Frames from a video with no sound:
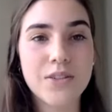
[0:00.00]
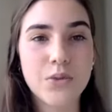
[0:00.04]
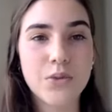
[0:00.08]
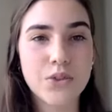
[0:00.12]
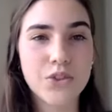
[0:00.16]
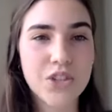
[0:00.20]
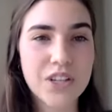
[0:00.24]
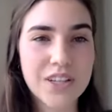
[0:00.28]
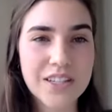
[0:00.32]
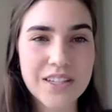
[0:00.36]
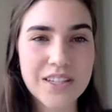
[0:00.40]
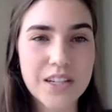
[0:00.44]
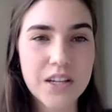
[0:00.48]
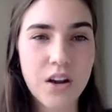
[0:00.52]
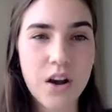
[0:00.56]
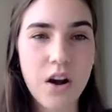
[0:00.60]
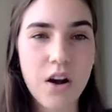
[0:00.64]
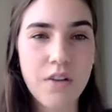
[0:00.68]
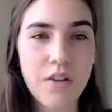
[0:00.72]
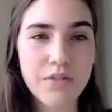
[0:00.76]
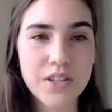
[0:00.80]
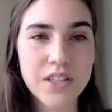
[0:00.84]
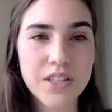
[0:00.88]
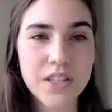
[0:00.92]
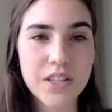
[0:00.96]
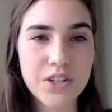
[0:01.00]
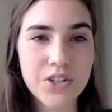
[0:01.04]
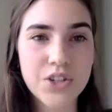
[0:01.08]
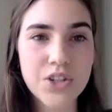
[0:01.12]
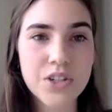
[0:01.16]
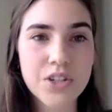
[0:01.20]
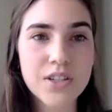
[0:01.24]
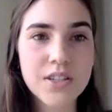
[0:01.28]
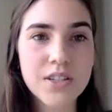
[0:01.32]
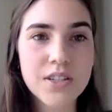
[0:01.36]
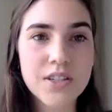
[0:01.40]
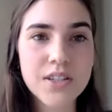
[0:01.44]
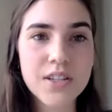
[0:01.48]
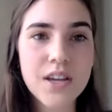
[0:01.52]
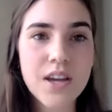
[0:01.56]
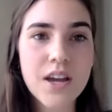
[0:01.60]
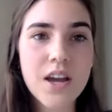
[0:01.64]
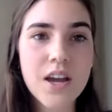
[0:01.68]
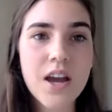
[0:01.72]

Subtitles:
or trusting conversations